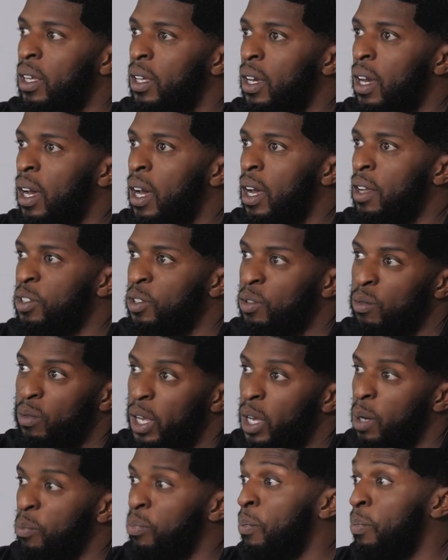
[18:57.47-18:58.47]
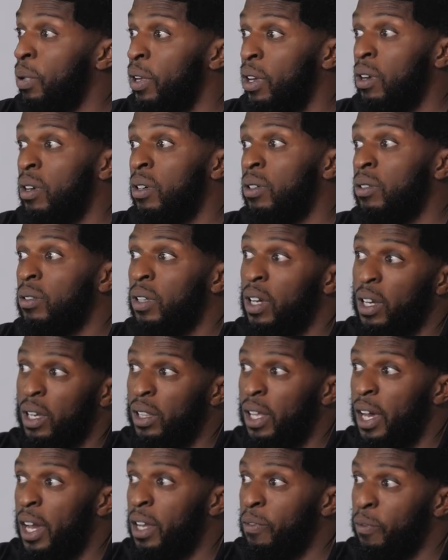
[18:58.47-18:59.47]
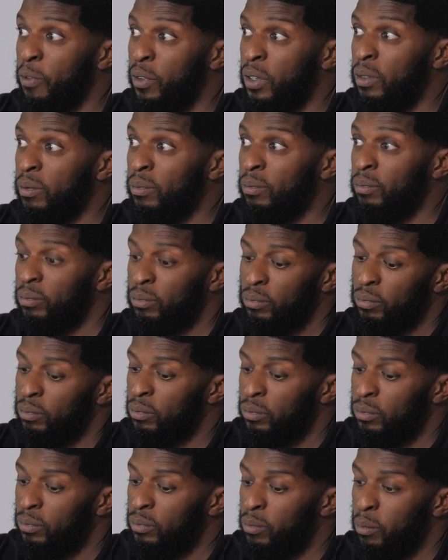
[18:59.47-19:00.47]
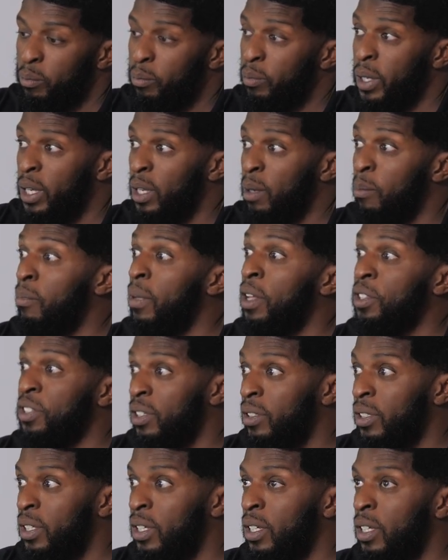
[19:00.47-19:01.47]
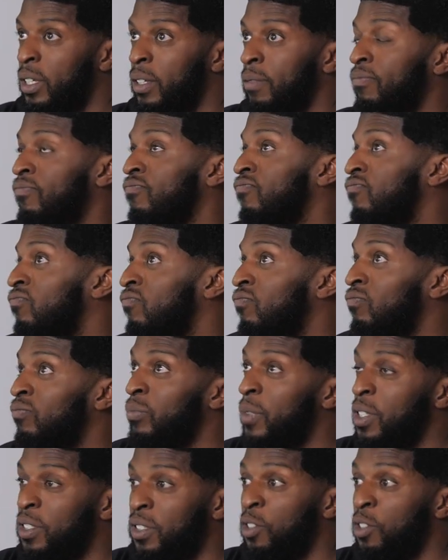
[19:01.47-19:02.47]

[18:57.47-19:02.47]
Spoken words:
to help propel a client from being mentally, let's